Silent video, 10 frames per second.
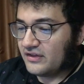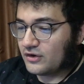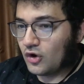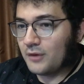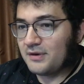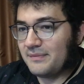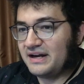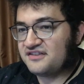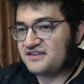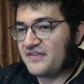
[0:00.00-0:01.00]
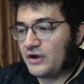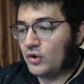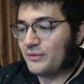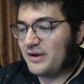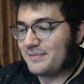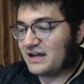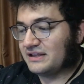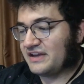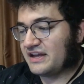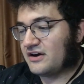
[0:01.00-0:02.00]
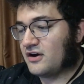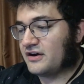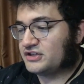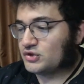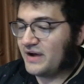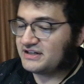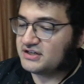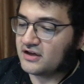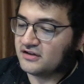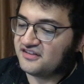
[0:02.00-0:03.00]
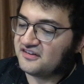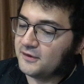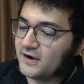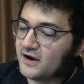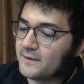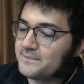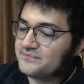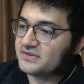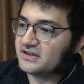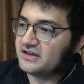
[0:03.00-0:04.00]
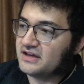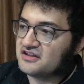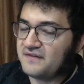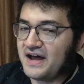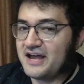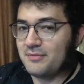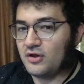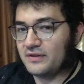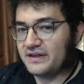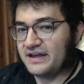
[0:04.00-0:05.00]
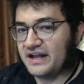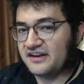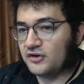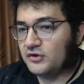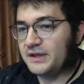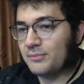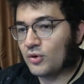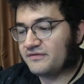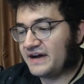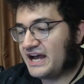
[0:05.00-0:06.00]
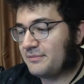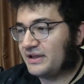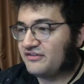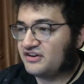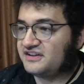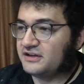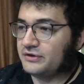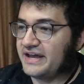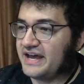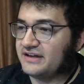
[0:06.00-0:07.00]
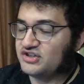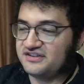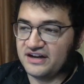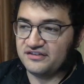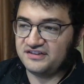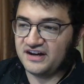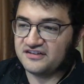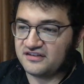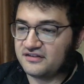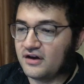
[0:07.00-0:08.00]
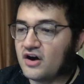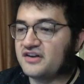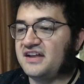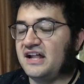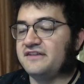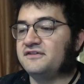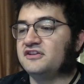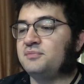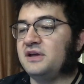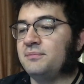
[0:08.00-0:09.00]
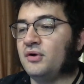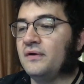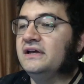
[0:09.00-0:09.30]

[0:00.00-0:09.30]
Corporate money is not the only way to make a living in art. Direct to consumer is viable, and it's only more viable every single day. Just downstairs is an artist alley full of people